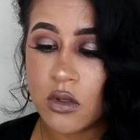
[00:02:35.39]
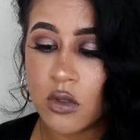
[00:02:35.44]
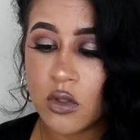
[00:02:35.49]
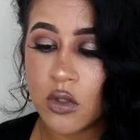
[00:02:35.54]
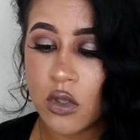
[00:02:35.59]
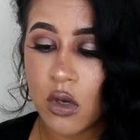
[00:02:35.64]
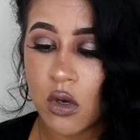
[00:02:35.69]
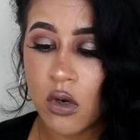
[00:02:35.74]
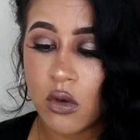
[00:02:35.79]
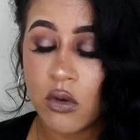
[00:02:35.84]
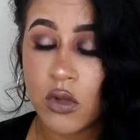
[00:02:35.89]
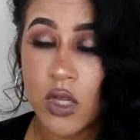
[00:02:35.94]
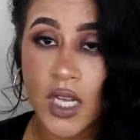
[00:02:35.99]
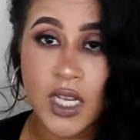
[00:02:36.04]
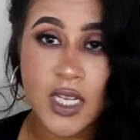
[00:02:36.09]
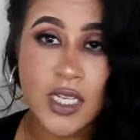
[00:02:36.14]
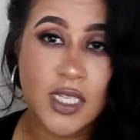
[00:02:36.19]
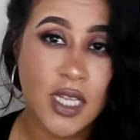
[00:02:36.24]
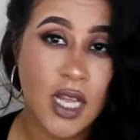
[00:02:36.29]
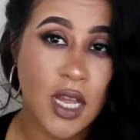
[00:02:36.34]
So
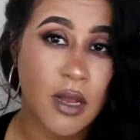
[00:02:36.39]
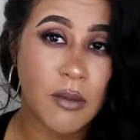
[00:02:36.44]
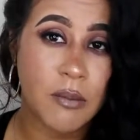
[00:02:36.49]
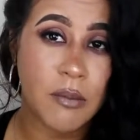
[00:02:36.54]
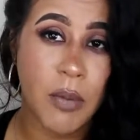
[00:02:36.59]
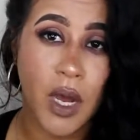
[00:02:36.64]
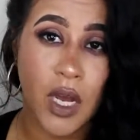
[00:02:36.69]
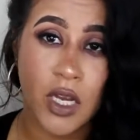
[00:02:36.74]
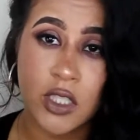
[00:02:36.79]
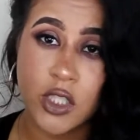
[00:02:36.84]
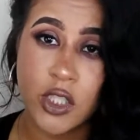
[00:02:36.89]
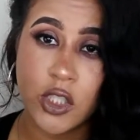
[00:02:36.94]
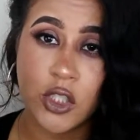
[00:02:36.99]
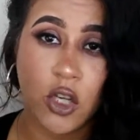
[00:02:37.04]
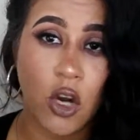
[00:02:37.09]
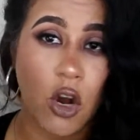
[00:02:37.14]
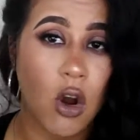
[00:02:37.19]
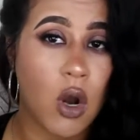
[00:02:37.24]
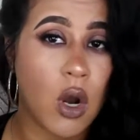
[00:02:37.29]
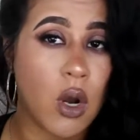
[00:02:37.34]
like I said,
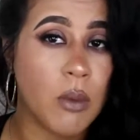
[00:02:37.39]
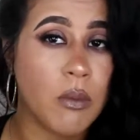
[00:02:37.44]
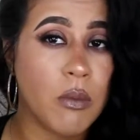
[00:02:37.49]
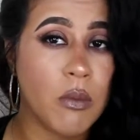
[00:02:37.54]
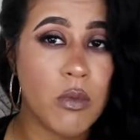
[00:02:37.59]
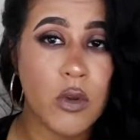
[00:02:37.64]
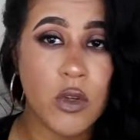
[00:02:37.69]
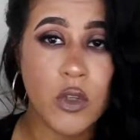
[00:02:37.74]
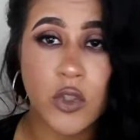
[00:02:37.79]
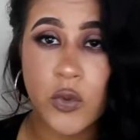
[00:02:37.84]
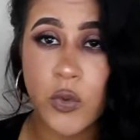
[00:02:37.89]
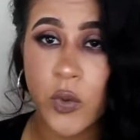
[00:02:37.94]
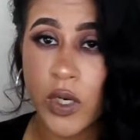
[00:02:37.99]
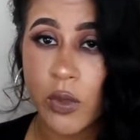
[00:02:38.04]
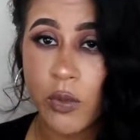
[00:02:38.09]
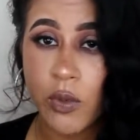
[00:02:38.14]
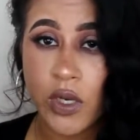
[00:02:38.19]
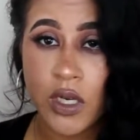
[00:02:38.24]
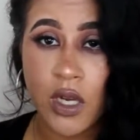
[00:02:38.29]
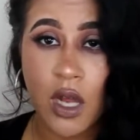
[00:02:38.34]
Boxycharm,
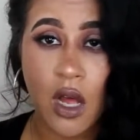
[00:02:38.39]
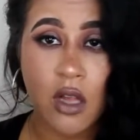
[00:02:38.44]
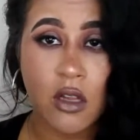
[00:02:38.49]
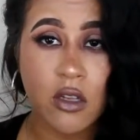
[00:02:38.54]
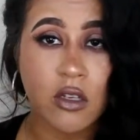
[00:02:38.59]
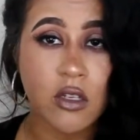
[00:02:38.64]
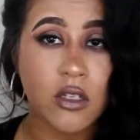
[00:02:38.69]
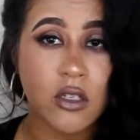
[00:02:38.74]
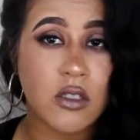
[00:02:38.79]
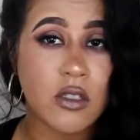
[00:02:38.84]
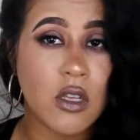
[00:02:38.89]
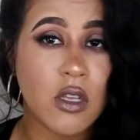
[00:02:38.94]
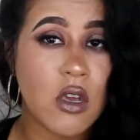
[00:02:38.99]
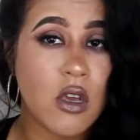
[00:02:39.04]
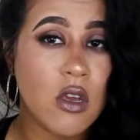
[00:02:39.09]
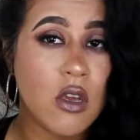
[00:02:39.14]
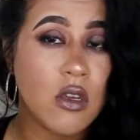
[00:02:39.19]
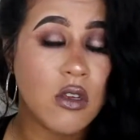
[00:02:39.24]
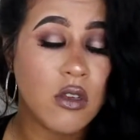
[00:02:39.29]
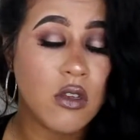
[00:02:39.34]
$21,
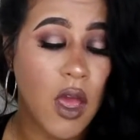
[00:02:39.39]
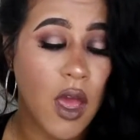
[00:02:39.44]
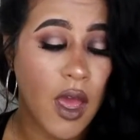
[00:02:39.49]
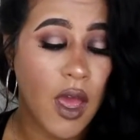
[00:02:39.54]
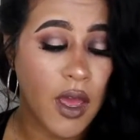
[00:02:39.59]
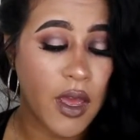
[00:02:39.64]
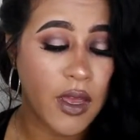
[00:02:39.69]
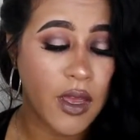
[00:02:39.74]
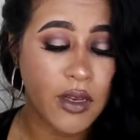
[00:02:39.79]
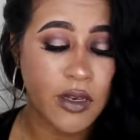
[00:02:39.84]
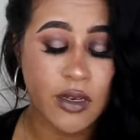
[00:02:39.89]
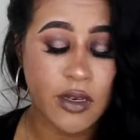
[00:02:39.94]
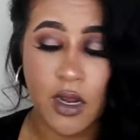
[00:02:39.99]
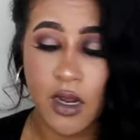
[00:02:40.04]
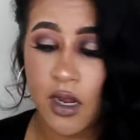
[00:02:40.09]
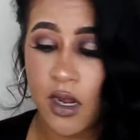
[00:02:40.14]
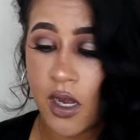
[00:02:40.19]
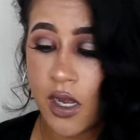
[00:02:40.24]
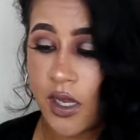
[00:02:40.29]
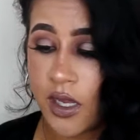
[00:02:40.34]
and
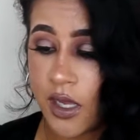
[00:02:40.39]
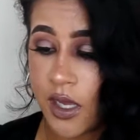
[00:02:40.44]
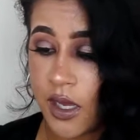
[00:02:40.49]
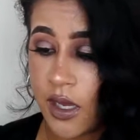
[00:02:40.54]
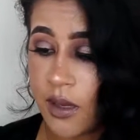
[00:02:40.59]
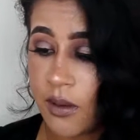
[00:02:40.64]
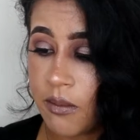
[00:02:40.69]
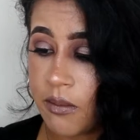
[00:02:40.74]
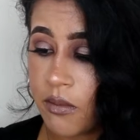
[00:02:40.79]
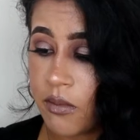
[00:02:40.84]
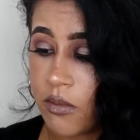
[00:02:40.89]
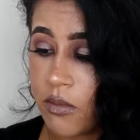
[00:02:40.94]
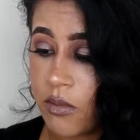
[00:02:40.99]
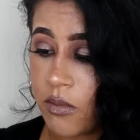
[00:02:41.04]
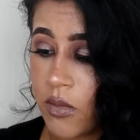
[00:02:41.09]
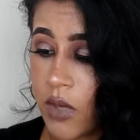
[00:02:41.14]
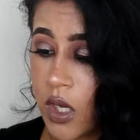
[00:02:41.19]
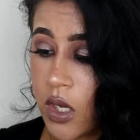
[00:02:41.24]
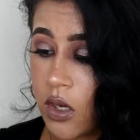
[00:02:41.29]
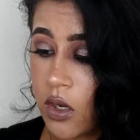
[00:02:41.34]
I
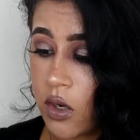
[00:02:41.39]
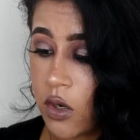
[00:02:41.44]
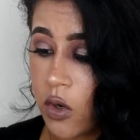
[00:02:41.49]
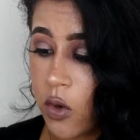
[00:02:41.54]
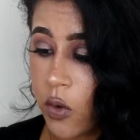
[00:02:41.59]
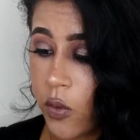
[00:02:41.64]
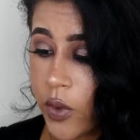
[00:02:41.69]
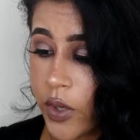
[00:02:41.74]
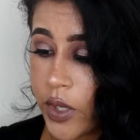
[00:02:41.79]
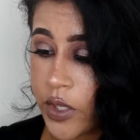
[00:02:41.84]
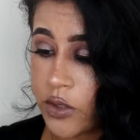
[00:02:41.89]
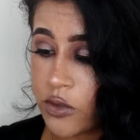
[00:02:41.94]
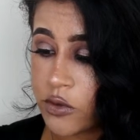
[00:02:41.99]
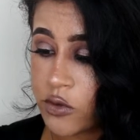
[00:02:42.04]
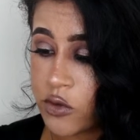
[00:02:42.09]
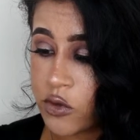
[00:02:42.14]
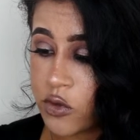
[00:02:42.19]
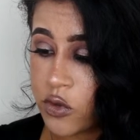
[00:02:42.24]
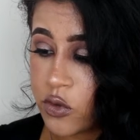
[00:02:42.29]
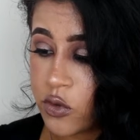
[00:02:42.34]
am
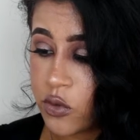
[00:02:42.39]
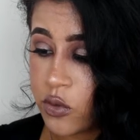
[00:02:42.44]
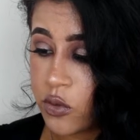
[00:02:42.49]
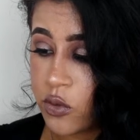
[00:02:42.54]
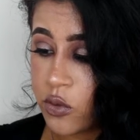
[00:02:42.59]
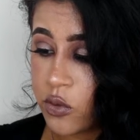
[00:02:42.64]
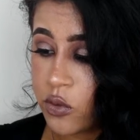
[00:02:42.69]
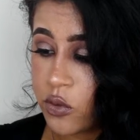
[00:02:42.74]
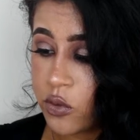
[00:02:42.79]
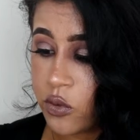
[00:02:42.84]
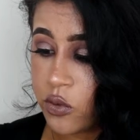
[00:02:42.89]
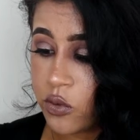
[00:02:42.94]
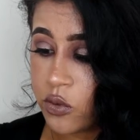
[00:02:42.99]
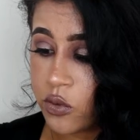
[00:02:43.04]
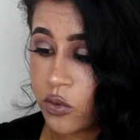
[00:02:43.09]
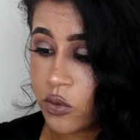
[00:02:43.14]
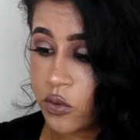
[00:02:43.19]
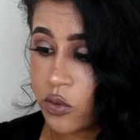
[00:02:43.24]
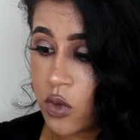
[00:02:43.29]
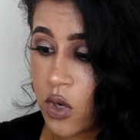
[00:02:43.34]
going
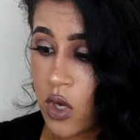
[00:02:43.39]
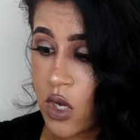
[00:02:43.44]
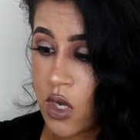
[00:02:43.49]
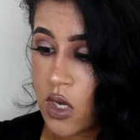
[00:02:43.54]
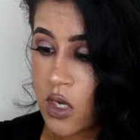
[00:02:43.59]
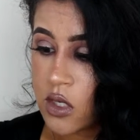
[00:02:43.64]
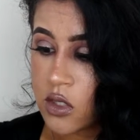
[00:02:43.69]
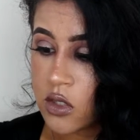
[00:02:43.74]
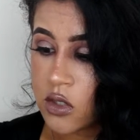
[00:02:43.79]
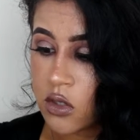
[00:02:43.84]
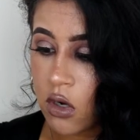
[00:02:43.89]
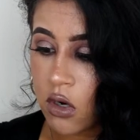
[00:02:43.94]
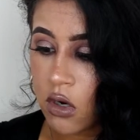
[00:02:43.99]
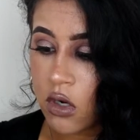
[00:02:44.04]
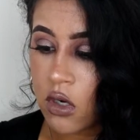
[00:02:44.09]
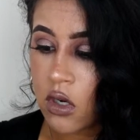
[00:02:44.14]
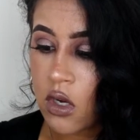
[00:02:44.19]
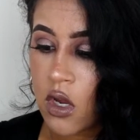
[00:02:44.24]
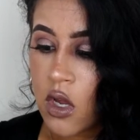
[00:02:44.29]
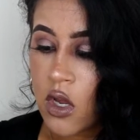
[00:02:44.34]
to
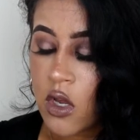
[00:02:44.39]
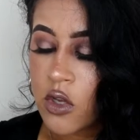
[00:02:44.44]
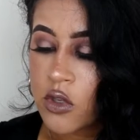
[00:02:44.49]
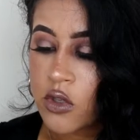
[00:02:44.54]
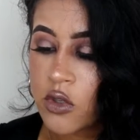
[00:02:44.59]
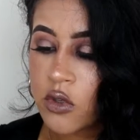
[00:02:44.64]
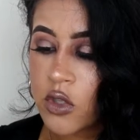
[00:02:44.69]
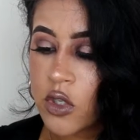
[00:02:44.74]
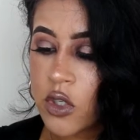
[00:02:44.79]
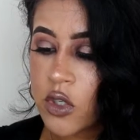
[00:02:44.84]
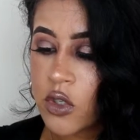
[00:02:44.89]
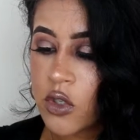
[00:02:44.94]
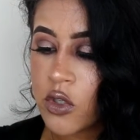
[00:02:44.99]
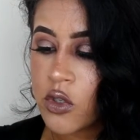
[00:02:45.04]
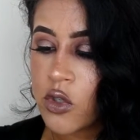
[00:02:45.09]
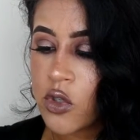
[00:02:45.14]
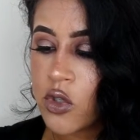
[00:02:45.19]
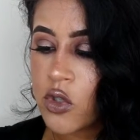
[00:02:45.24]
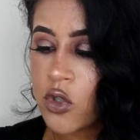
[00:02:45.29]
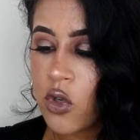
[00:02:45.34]
start. So
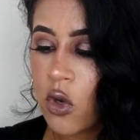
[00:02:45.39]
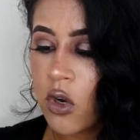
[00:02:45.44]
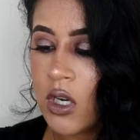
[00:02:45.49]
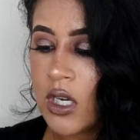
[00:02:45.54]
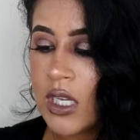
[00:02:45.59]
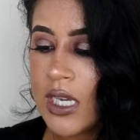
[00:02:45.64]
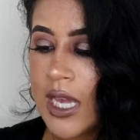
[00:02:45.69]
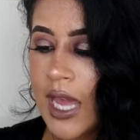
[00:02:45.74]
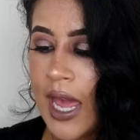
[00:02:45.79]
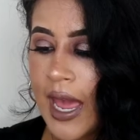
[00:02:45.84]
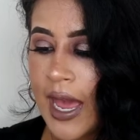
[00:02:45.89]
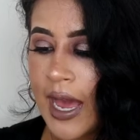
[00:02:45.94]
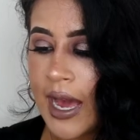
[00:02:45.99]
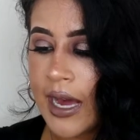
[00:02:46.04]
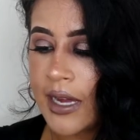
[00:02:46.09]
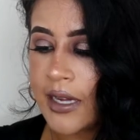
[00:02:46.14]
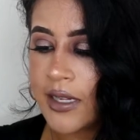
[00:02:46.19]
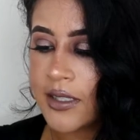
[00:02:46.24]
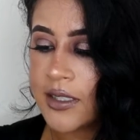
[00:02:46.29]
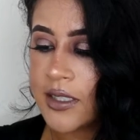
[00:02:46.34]
the Soiree
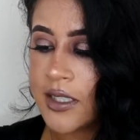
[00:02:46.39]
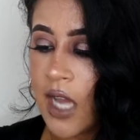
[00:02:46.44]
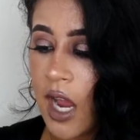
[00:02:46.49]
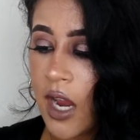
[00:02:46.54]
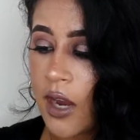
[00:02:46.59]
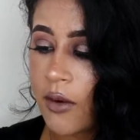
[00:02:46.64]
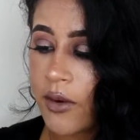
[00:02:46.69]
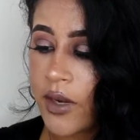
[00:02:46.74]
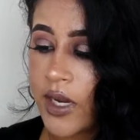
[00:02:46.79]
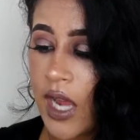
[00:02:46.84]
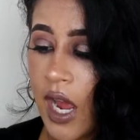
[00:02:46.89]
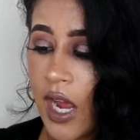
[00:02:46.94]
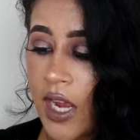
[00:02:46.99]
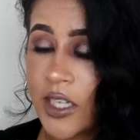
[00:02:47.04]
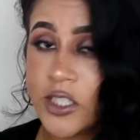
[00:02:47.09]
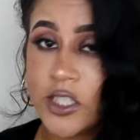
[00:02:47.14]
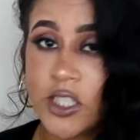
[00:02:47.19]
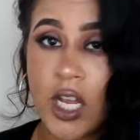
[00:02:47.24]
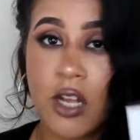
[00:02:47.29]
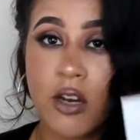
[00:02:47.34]
Diary
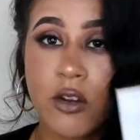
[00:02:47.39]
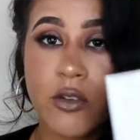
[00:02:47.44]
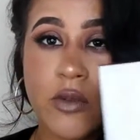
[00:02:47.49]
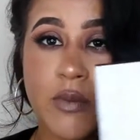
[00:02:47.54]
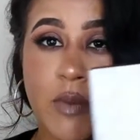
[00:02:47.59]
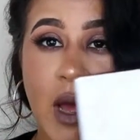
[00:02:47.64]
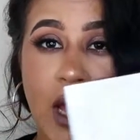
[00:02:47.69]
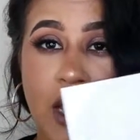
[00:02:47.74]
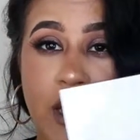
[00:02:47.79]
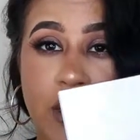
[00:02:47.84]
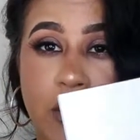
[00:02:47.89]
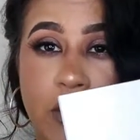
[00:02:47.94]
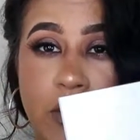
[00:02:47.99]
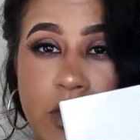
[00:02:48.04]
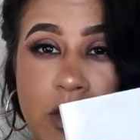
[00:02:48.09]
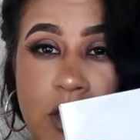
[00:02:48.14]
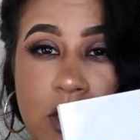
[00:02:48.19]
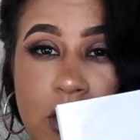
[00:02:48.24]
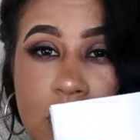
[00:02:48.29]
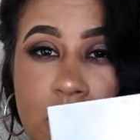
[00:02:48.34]
Eyeshadows palette,
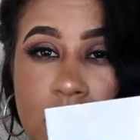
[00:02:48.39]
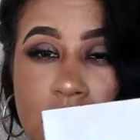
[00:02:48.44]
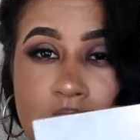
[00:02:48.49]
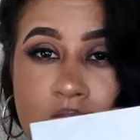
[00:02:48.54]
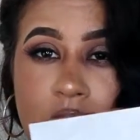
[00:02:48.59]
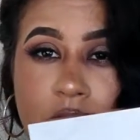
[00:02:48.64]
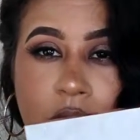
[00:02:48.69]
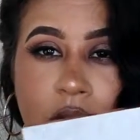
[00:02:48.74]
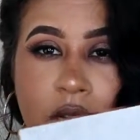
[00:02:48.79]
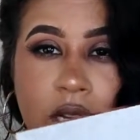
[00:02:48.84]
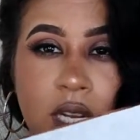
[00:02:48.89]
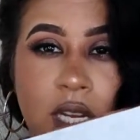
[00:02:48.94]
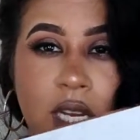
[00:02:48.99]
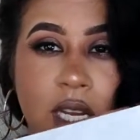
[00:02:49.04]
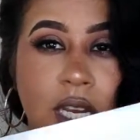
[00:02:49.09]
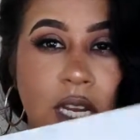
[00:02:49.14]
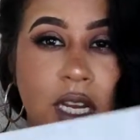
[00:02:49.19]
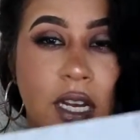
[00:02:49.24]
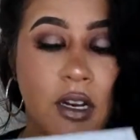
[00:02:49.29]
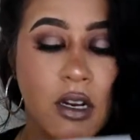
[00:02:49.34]
which is this right
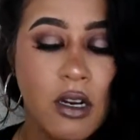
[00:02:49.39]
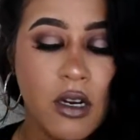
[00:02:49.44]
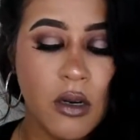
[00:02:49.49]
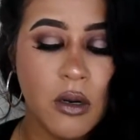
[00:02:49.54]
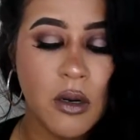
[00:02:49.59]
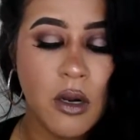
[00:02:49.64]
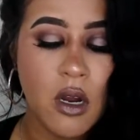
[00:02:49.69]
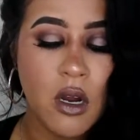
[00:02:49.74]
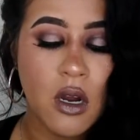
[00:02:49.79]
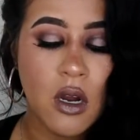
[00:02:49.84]
here,